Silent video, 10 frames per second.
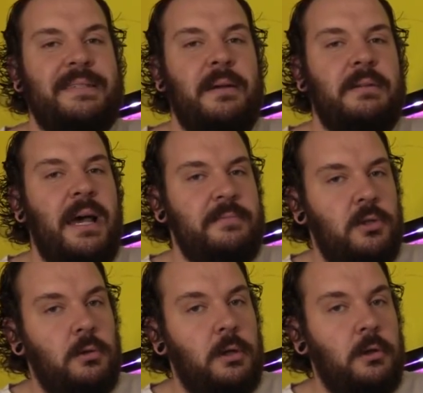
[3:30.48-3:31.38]
Sometimes
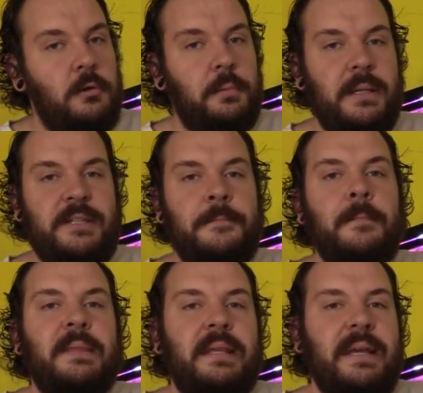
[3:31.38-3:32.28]
adult colubrids,
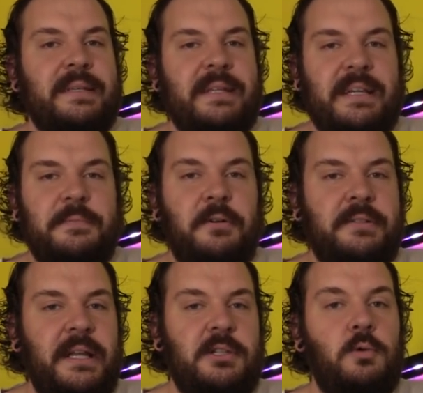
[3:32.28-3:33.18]
king snakes, milk
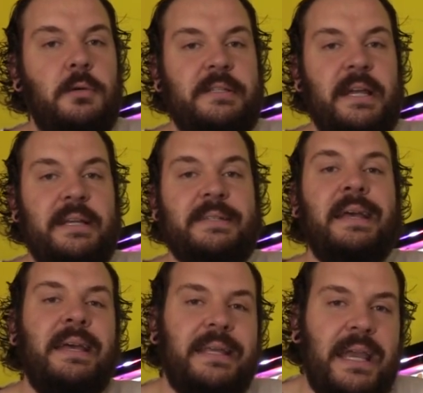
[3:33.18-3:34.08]
snakes, corn snakes
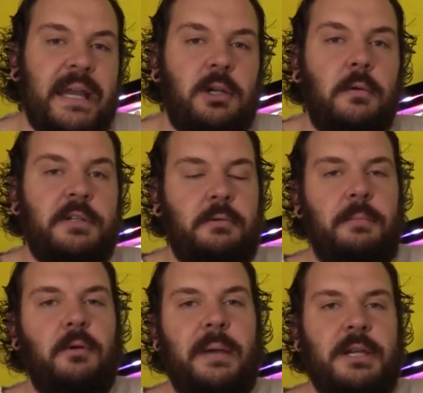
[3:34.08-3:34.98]
can go into a
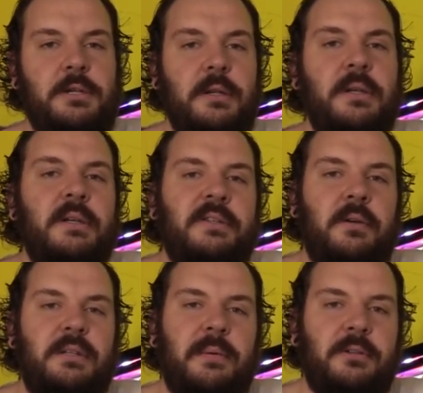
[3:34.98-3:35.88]
brumation,
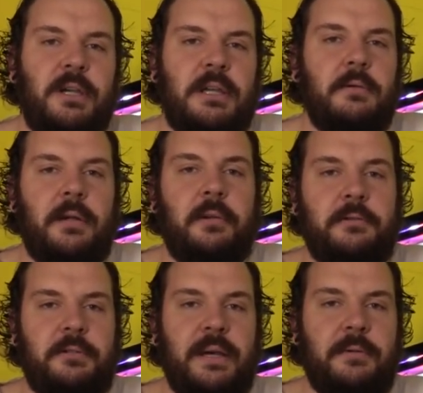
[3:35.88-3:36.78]
so double check your
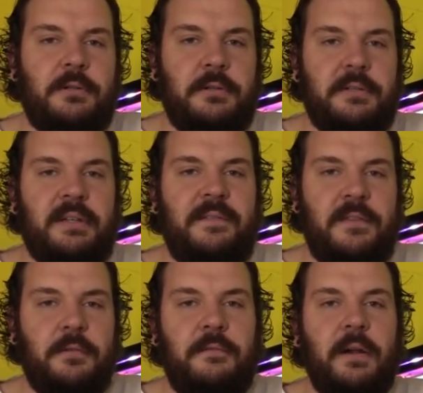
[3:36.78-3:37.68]
enclosure temperatures if
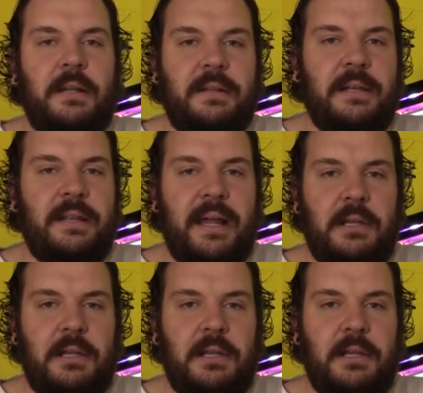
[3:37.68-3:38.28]
you're running into that